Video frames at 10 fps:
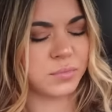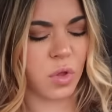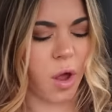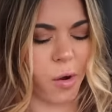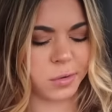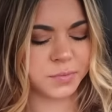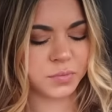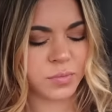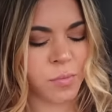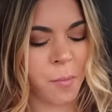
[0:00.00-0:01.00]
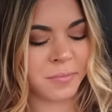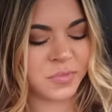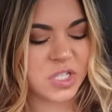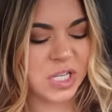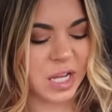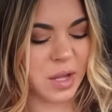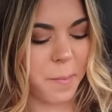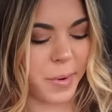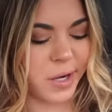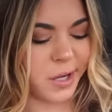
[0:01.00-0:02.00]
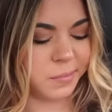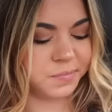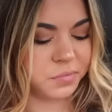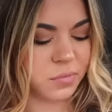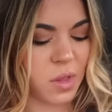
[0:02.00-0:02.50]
No, it's not the bun.